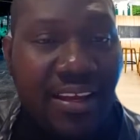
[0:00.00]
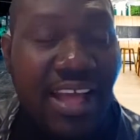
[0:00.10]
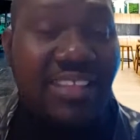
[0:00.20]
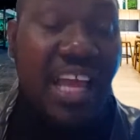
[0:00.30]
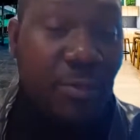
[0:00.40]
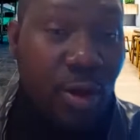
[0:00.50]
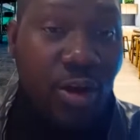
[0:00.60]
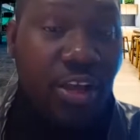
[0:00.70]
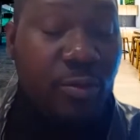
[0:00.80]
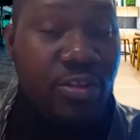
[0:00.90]
That time
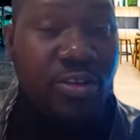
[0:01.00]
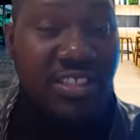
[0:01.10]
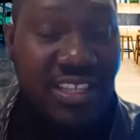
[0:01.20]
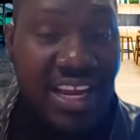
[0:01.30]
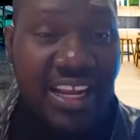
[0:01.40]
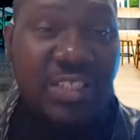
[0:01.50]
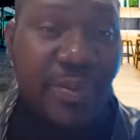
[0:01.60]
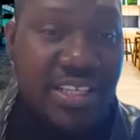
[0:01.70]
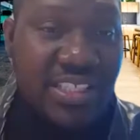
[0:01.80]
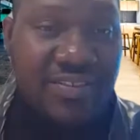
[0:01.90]
gone, it was considered
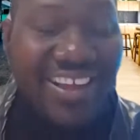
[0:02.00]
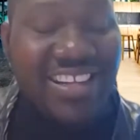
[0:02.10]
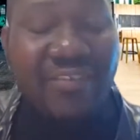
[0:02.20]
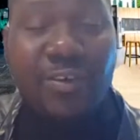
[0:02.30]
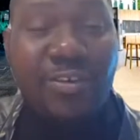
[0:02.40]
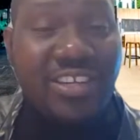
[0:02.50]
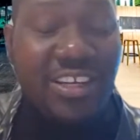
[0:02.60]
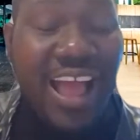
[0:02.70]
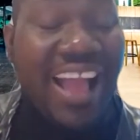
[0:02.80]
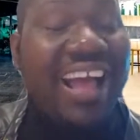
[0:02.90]
expensive. That's like
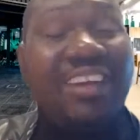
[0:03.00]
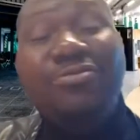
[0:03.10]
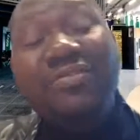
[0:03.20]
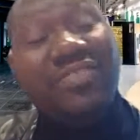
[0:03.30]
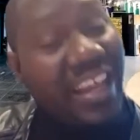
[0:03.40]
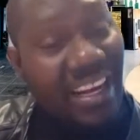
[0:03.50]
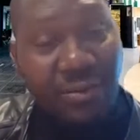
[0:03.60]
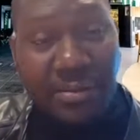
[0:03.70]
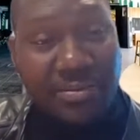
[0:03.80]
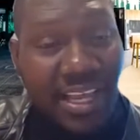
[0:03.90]
400. I can't design any
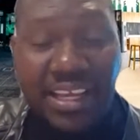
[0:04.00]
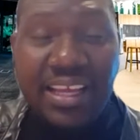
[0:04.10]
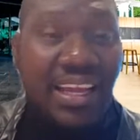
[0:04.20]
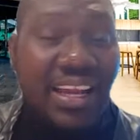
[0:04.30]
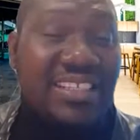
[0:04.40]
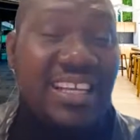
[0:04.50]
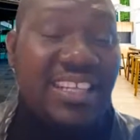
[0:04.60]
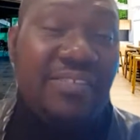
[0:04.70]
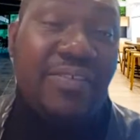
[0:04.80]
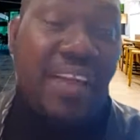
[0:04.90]
website that's less
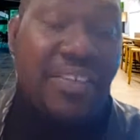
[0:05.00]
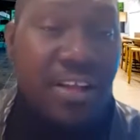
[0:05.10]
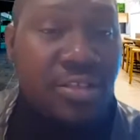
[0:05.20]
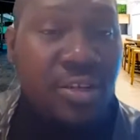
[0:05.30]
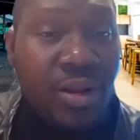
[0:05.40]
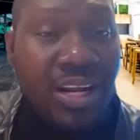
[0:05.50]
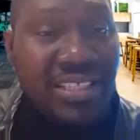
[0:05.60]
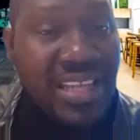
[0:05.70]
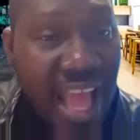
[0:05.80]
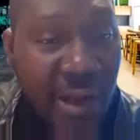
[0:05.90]
than
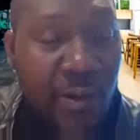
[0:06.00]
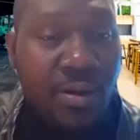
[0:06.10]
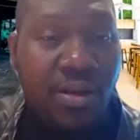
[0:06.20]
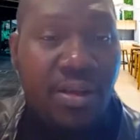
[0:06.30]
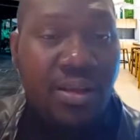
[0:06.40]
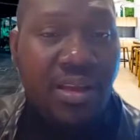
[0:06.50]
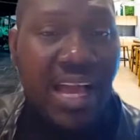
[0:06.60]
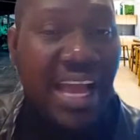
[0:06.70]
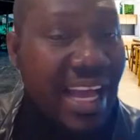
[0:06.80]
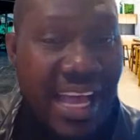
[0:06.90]
$5,000 now.
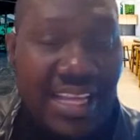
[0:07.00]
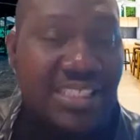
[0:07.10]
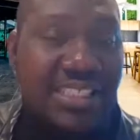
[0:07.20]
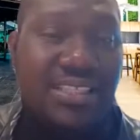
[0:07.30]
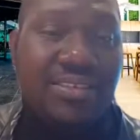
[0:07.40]
I can't.